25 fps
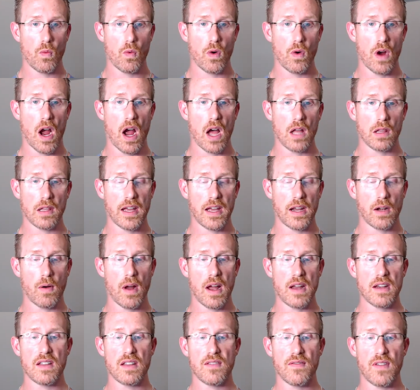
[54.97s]
later
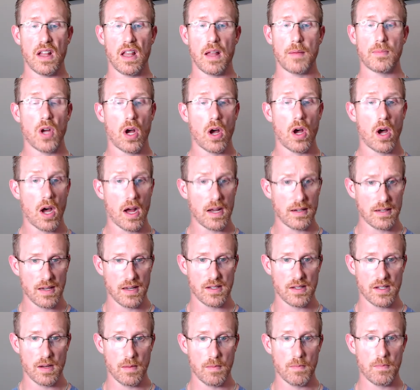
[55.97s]
on developed
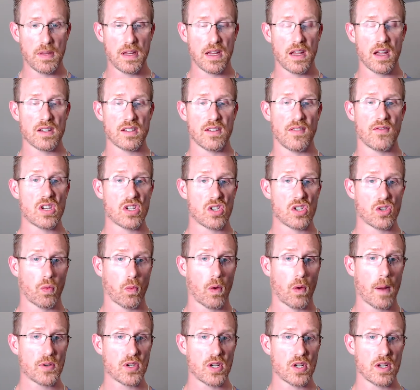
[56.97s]
autism because of
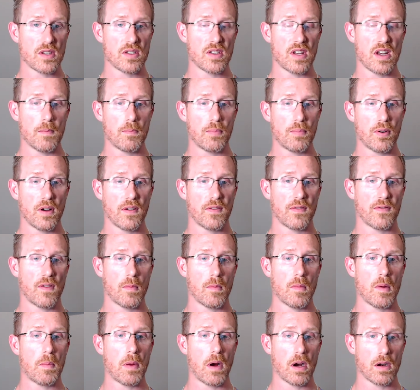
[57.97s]
disruptions in input from a
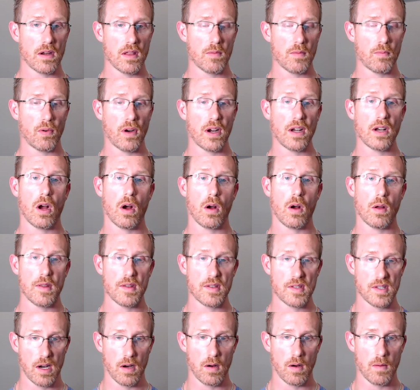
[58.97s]
part of the brain called the
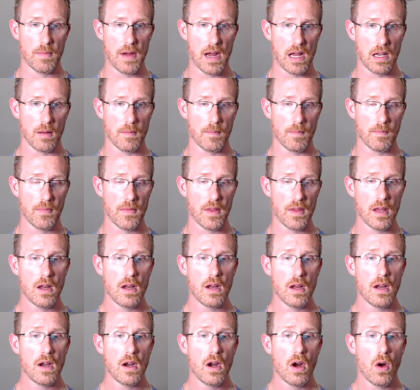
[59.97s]
cerebellum.
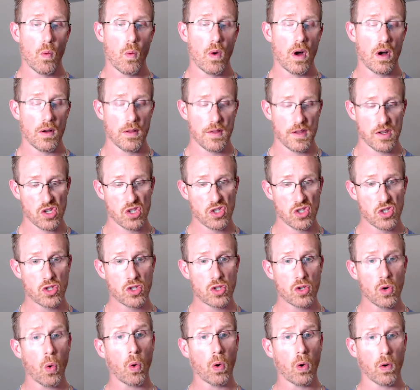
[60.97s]
Well, the
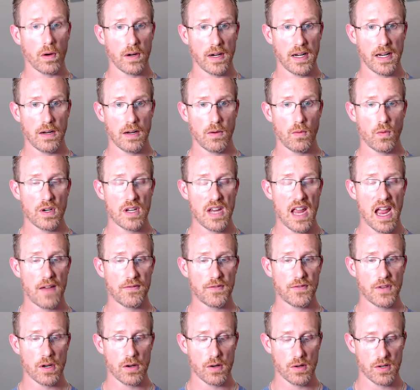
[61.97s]
story, what you have
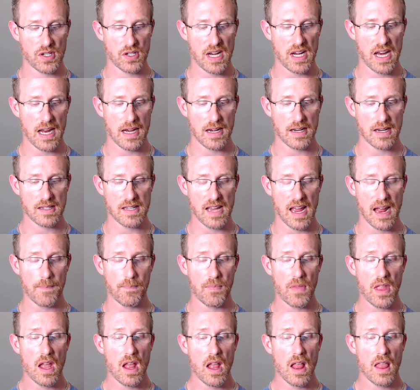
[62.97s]
to understand is that the